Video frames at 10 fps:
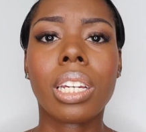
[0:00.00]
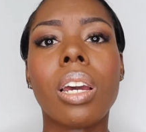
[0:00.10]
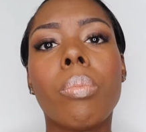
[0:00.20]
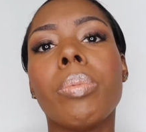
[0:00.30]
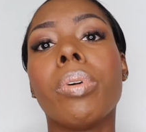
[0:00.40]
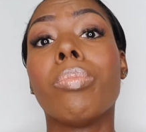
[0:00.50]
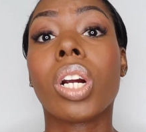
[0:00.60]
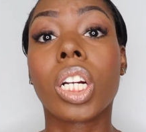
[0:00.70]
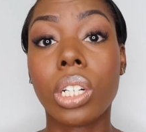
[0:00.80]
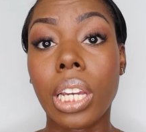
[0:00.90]
can help you be more
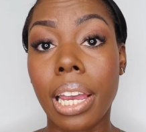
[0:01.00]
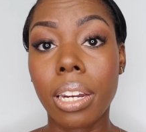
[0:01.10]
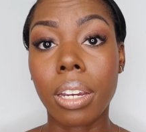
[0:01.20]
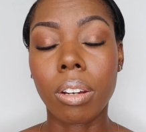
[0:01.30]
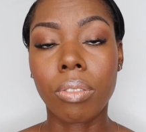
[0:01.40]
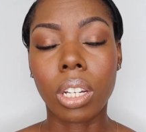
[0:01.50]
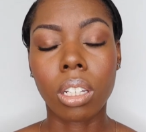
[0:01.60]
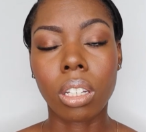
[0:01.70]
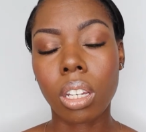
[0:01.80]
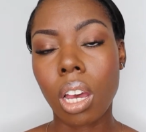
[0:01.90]
creative
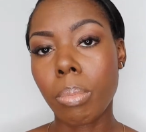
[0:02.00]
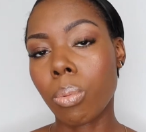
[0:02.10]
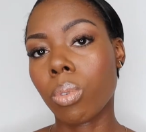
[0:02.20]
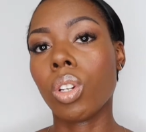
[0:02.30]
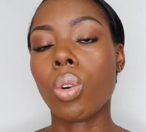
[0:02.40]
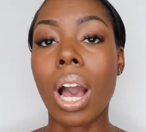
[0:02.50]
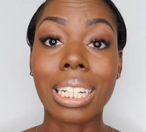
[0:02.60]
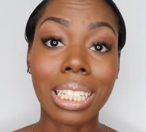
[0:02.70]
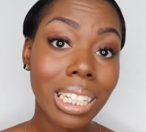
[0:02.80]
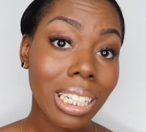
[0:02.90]
and come up with new
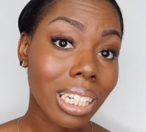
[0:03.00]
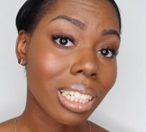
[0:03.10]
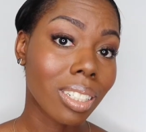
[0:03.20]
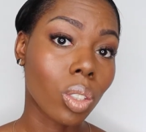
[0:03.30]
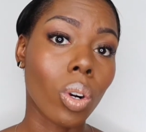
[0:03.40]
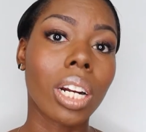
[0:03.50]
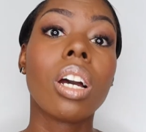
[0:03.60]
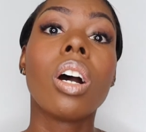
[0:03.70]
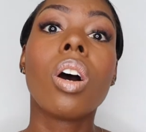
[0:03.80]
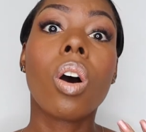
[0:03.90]
ideas or
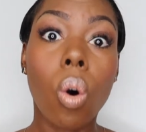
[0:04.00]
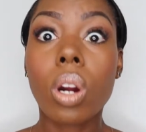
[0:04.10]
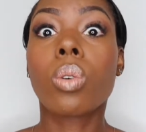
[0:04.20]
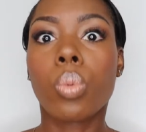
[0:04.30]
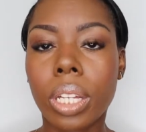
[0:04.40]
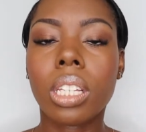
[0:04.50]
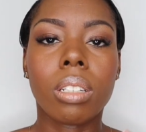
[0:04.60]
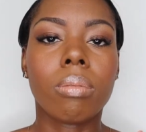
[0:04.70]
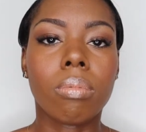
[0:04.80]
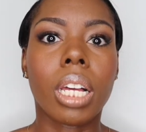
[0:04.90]

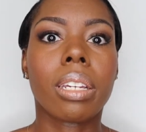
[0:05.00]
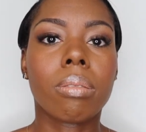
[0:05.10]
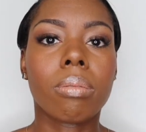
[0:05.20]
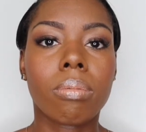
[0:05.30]
really like